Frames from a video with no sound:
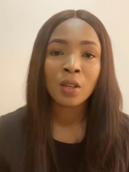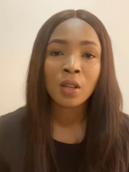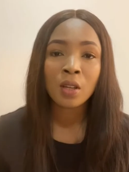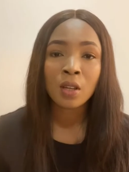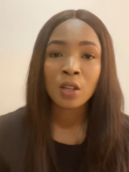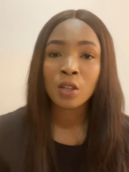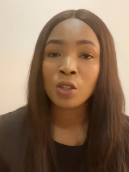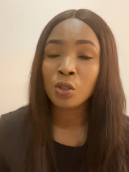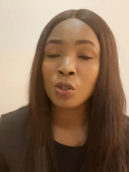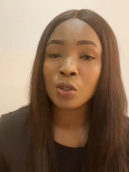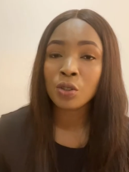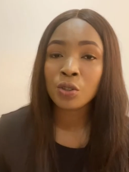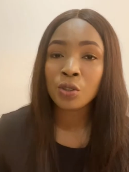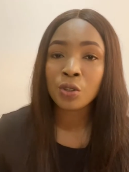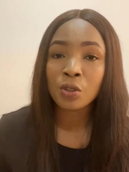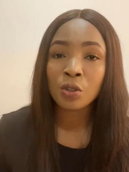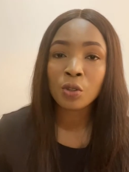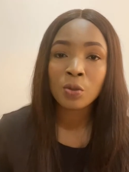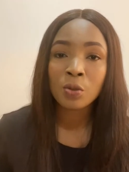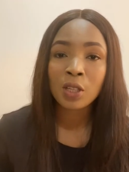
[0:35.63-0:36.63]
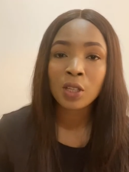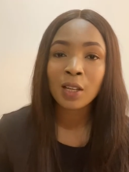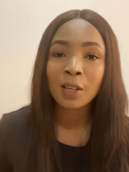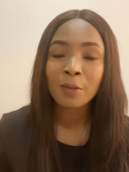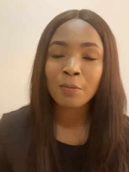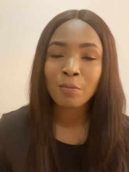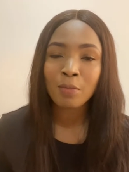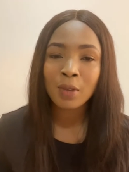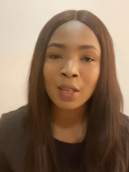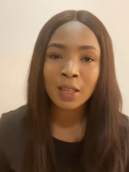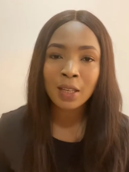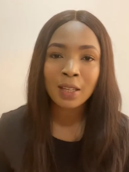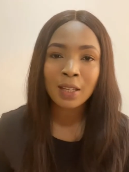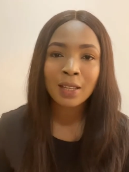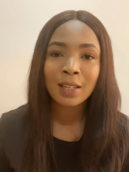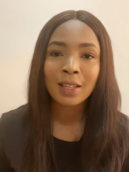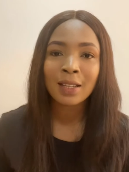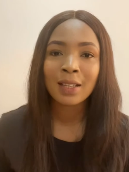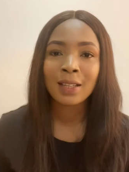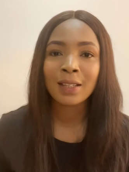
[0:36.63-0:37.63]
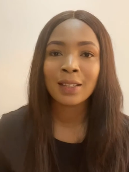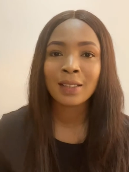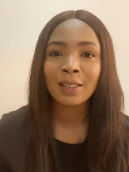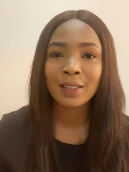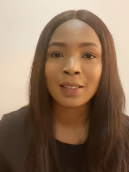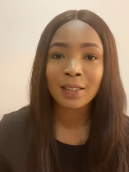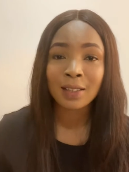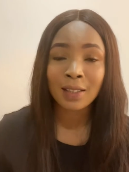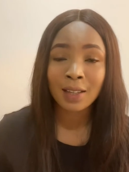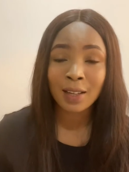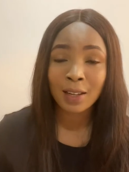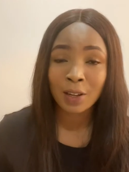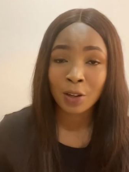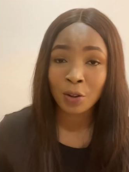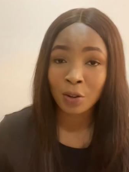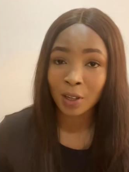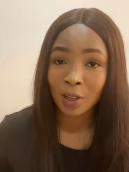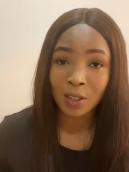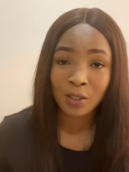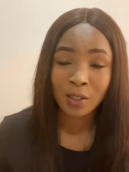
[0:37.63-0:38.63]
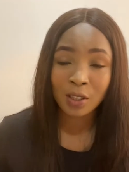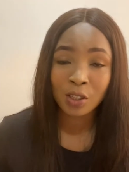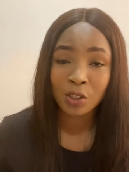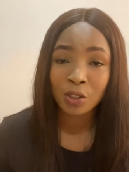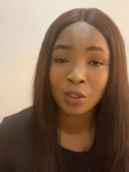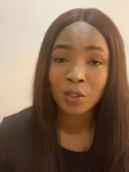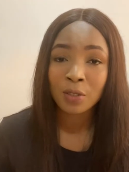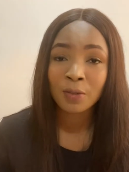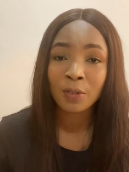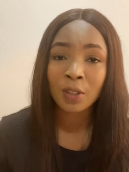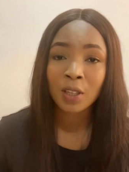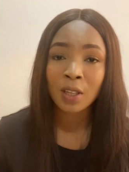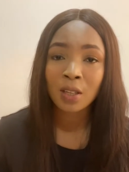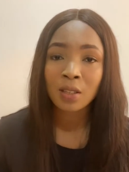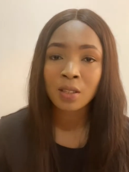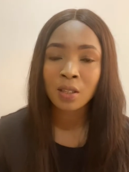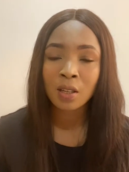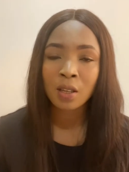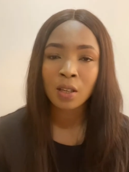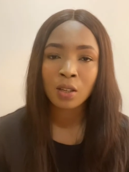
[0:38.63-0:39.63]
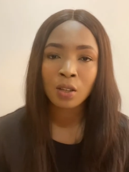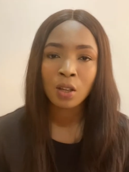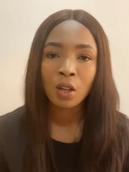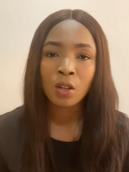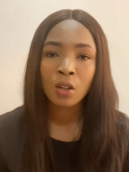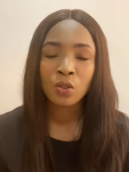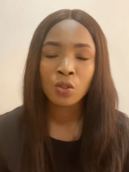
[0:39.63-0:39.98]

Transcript: YouTube telling me congratulations for getting